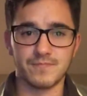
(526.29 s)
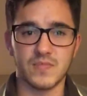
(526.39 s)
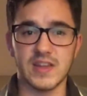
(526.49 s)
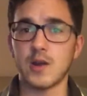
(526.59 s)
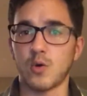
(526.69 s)

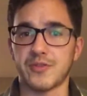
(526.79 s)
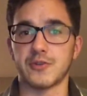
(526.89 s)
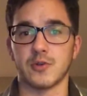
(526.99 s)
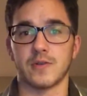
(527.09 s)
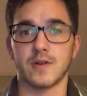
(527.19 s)
they know what they're
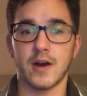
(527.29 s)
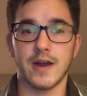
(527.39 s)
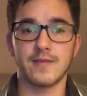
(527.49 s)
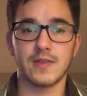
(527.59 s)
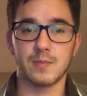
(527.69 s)
doing, all
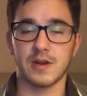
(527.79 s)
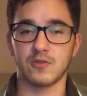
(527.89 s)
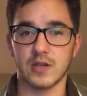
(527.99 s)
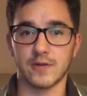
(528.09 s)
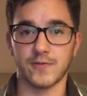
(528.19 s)
right? They've been a
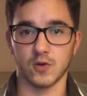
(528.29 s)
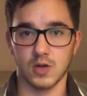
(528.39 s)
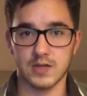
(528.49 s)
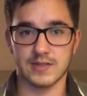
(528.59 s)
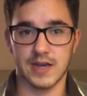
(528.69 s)
leader for a
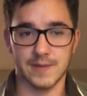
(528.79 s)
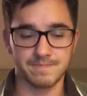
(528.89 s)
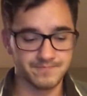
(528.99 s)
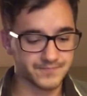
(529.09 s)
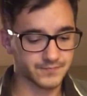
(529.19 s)
long
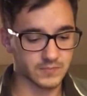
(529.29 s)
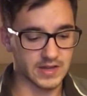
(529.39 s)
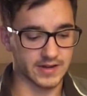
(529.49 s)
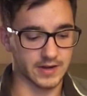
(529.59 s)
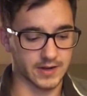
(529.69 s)
time,
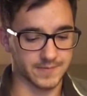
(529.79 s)
and